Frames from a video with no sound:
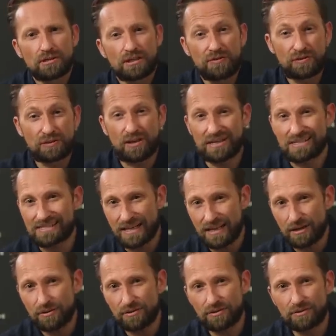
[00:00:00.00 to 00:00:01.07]
if you like
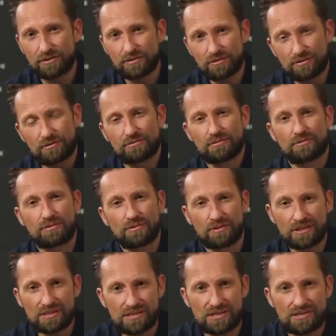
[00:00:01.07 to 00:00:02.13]
Zenith,
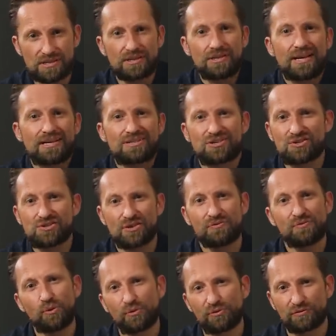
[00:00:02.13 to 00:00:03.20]
this is the nexus
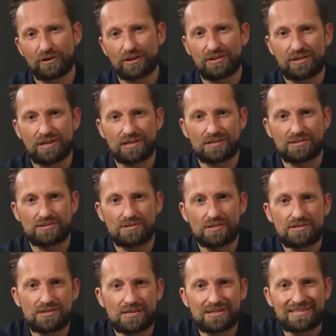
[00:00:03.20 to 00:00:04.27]
of all three things.
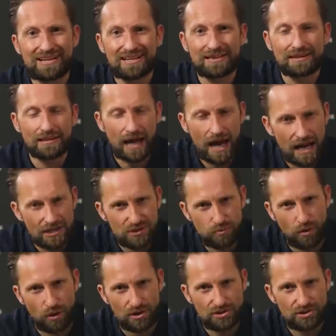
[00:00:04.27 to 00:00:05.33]
This is a large
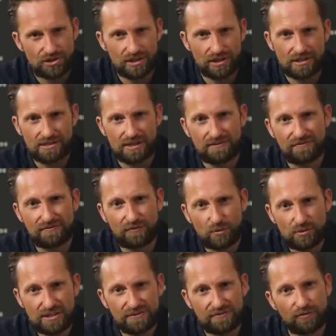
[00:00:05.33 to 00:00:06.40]
watch. It is a
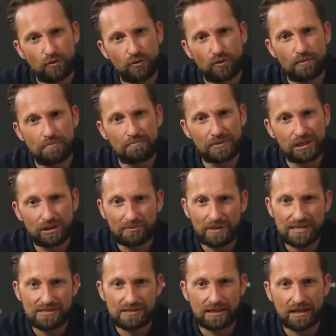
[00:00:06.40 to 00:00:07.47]
forty-four
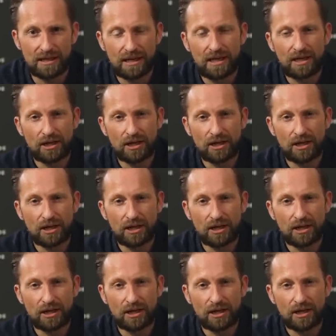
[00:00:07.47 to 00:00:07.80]
millimeter